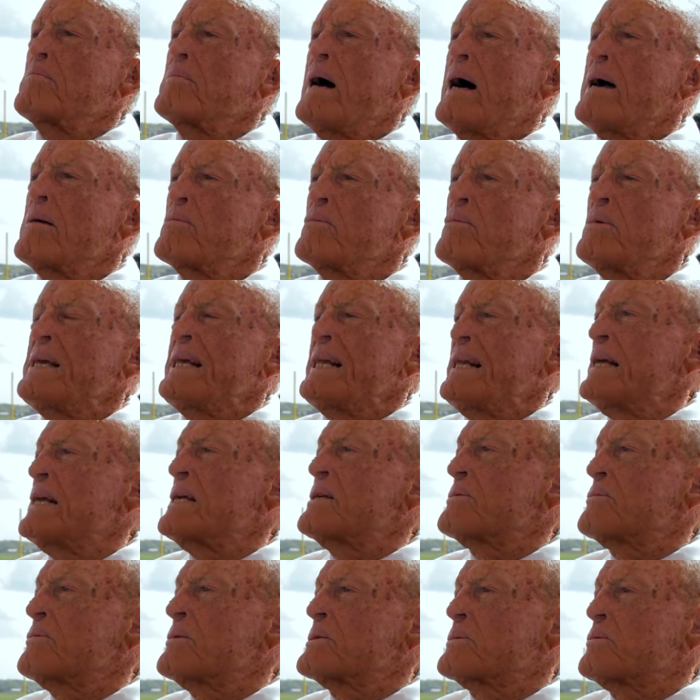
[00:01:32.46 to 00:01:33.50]
My real
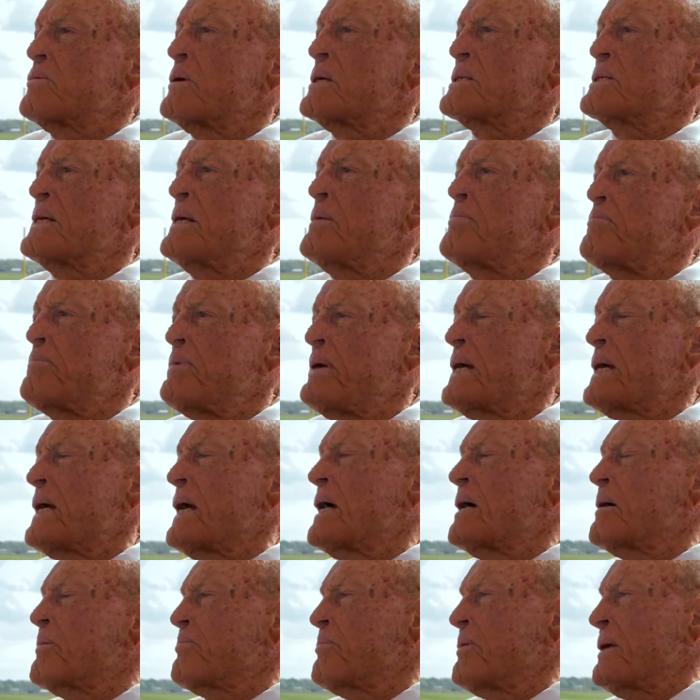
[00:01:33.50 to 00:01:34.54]
interest was in big
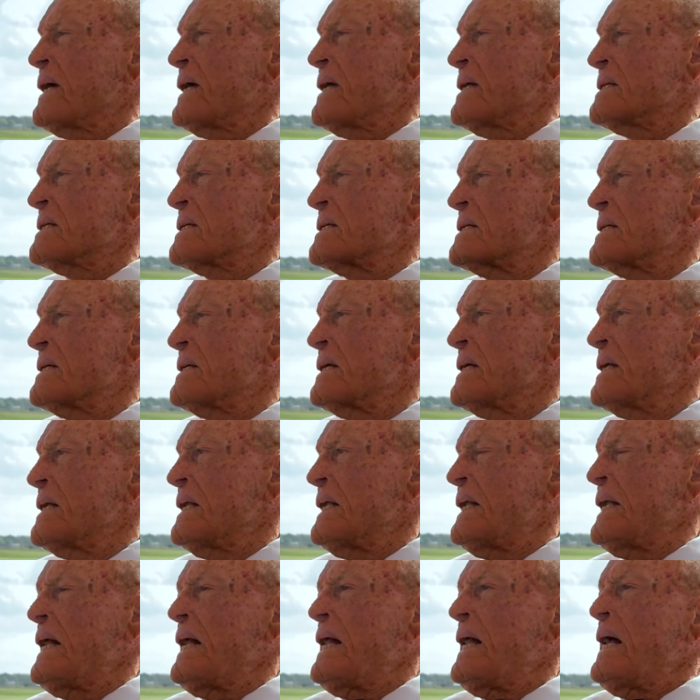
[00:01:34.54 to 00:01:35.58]
airplanes.
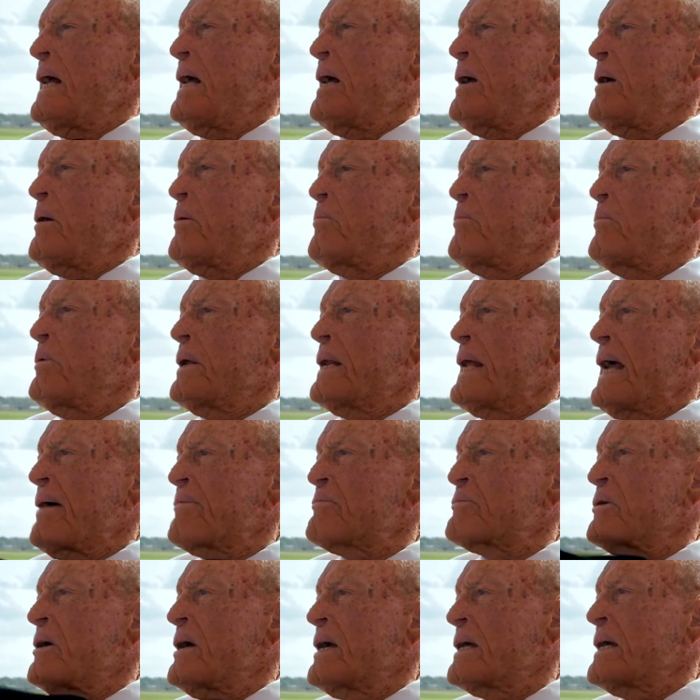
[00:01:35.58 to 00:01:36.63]
But
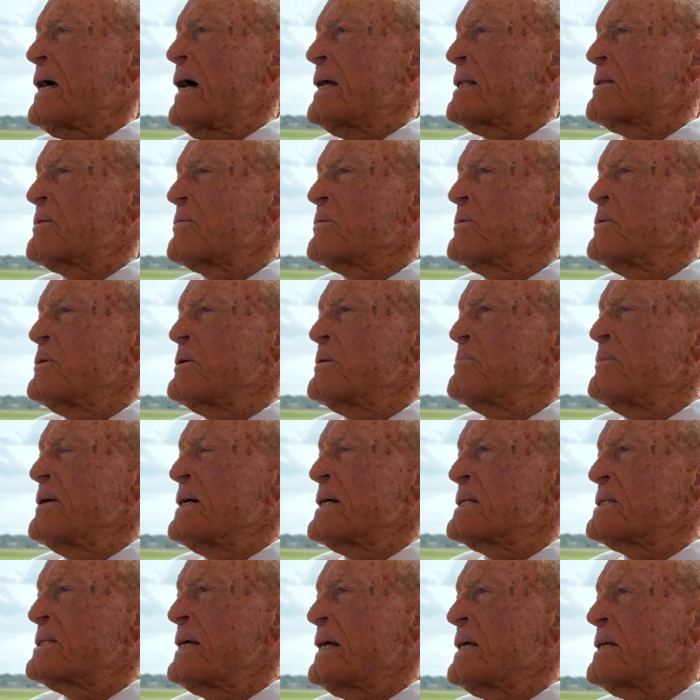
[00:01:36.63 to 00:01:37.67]
after I got through with
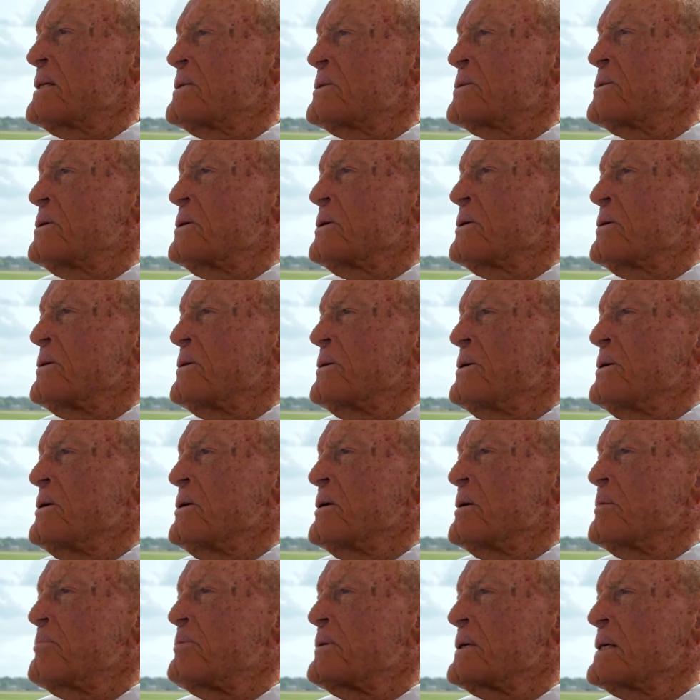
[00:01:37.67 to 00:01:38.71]
my second tour in
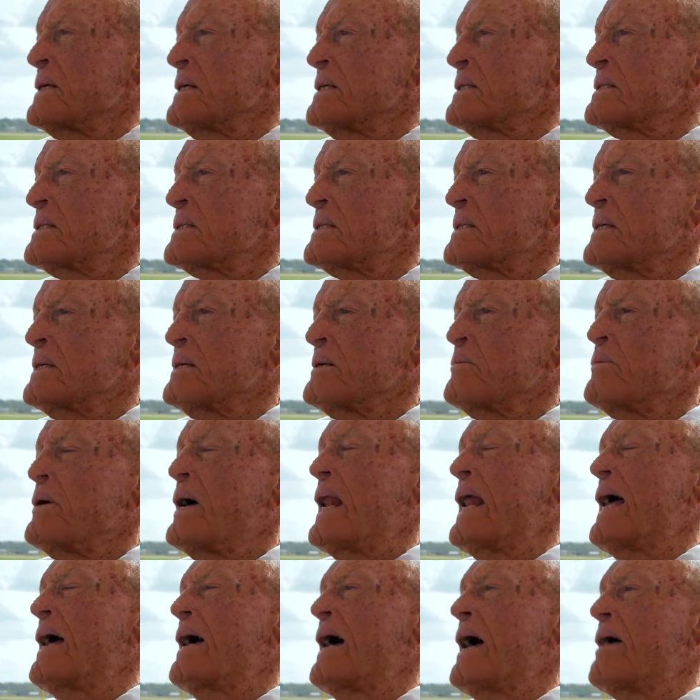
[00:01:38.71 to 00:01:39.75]
Europe
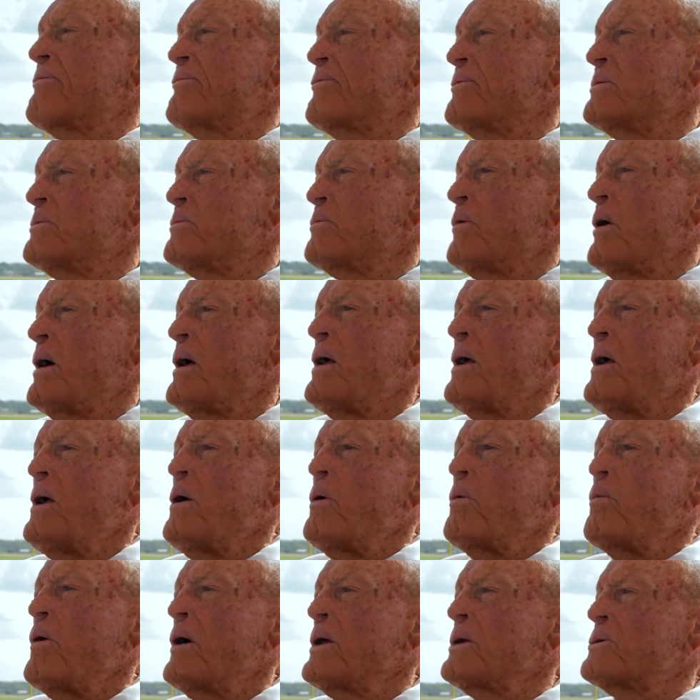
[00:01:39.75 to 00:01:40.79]
I flew
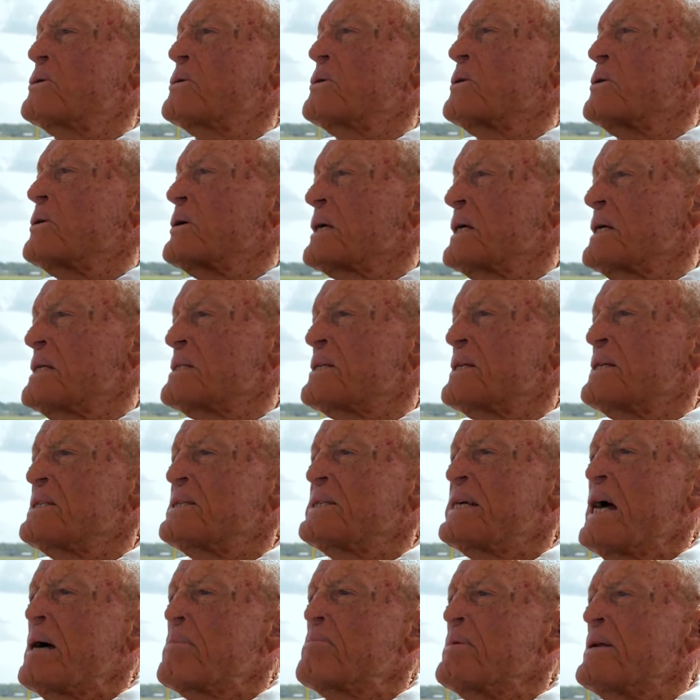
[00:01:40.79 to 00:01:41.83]
one tour against the
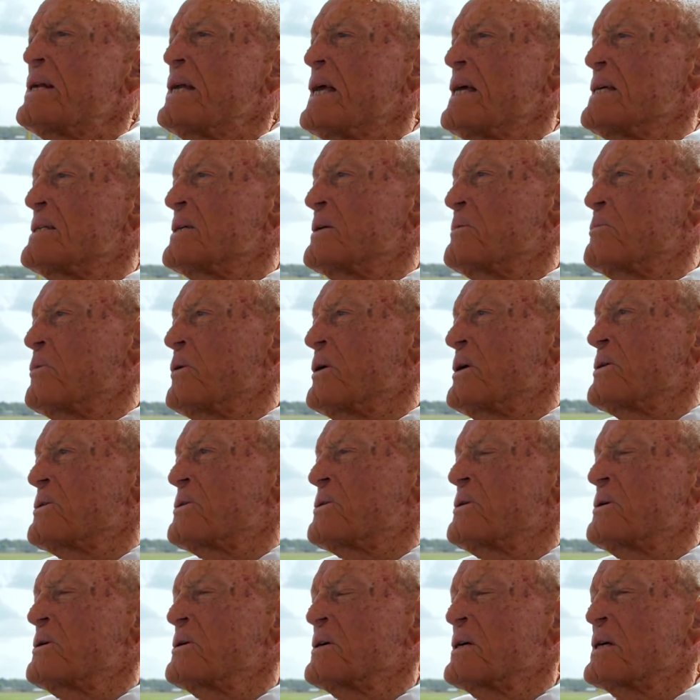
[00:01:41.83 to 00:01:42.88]
Japanese and one
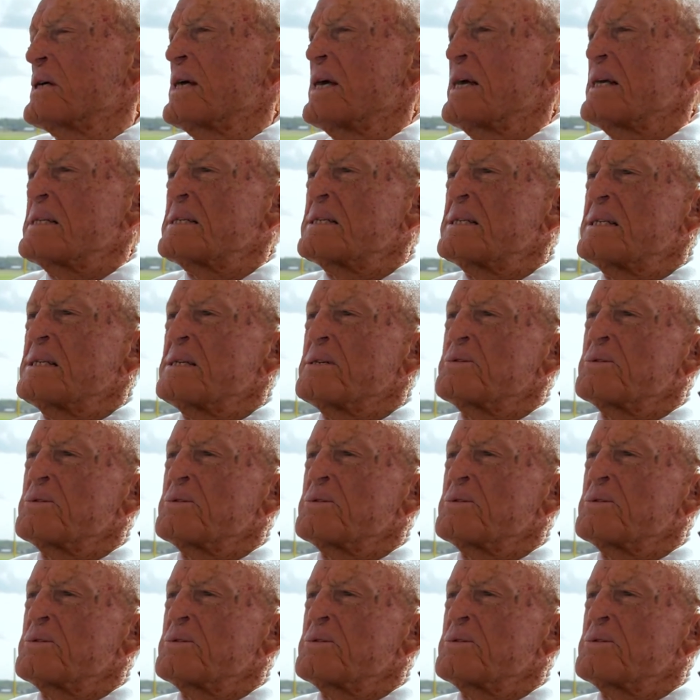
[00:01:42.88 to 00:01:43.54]
tour against the